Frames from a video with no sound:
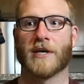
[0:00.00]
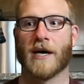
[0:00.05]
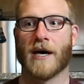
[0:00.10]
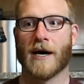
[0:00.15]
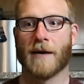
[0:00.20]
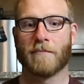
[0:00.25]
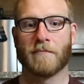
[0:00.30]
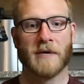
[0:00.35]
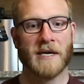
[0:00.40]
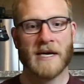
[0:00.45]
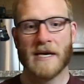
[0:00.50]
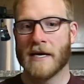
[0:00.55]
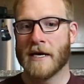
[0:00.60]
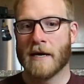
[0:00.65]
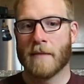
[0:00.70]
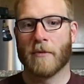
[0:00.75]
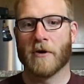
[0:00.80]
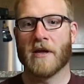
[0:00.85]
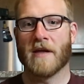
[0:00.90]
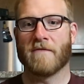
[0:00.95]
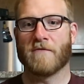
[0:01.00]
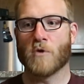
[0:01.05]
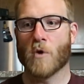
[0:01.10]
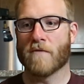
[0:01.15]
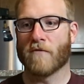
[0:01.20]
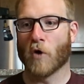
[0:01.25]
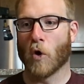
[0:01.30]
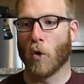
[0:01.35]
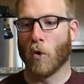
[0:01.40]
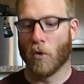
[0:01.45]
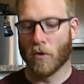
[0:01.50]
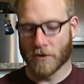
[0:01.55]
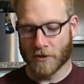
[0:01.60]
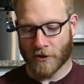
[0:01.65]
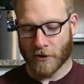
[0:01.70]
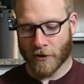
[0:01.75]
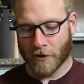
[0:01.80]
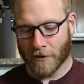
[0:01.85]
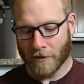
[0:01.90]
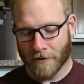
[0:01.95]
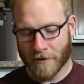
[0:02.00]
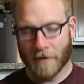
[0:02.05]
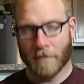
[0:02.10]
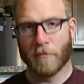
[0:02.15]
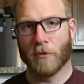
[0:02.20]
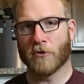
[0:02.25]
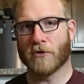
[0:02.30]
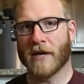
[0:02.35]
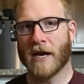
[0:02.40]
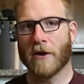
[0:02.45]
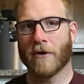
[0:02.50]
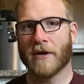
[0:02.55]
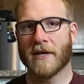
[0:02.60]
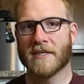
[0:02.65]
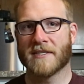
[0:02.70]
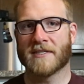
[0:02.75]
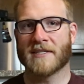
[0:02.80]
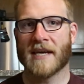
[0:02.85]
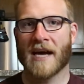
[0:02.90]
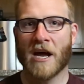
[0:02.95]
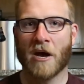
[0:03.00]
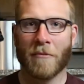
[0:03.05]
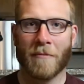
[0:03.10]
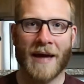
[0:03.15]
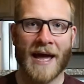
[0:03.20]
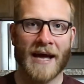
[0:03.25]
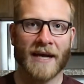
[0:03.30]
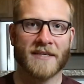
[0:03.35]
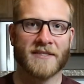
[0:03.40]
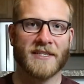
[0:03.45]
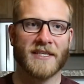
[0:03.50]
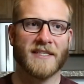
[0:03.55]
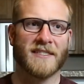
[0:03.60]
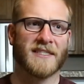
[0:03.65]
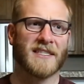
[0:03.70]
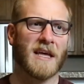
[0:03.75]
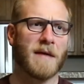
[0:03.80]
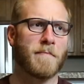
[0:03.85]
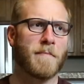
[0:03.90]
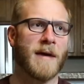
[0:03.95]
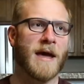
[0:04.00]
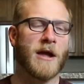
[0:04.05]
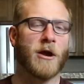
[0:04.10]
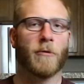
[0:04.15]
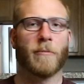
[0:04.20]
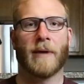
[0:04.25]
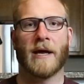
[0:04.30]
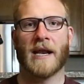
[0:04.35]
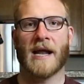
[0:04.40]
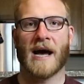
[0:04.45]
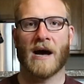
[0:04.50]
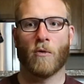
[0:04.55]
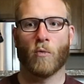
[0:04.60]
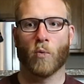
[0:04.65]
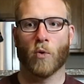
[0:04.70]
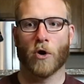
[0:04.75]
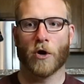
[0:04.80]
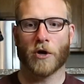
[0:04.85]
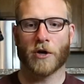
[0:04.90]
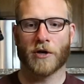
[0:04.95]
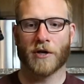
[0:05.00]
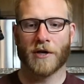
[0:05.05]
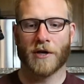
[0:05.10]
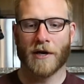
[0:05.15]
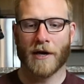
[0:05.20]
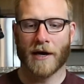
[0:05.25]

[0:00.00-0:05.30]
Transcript: But if you have older Bulgarian style magazines, they may or may not work.